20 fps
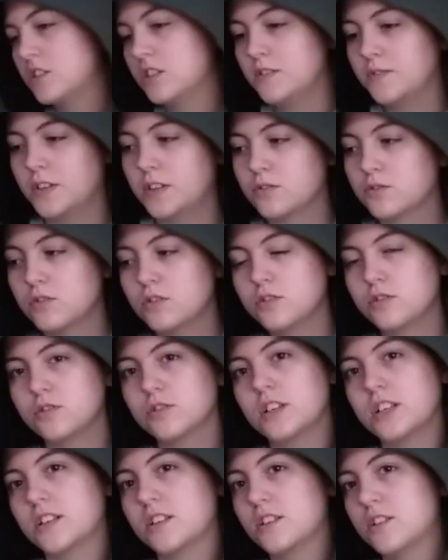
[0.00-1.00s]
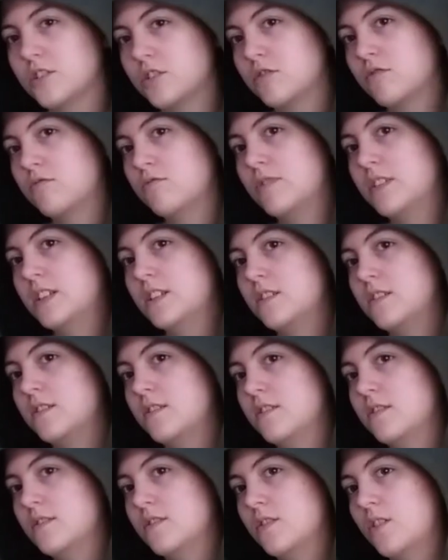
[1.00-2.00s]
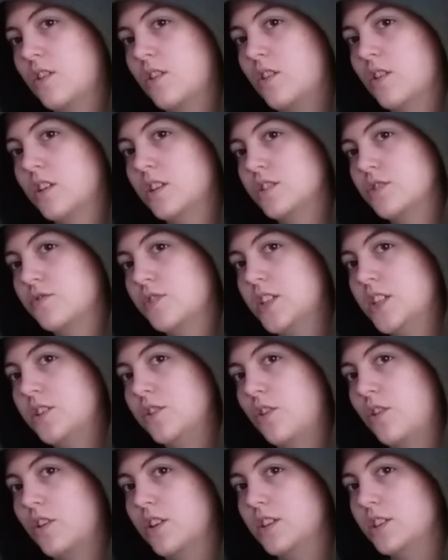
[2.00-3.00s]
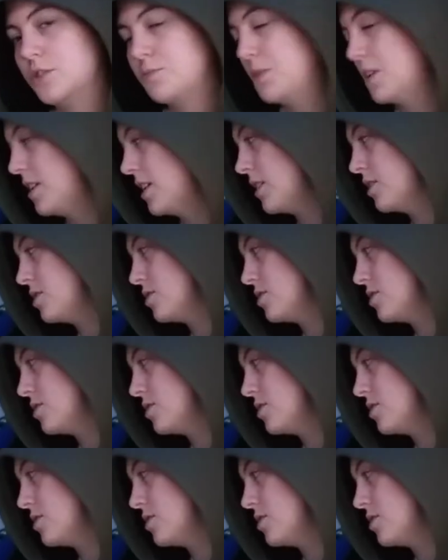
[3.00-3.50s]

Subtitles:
leave it. I was going to do like green, orange, but I think I'll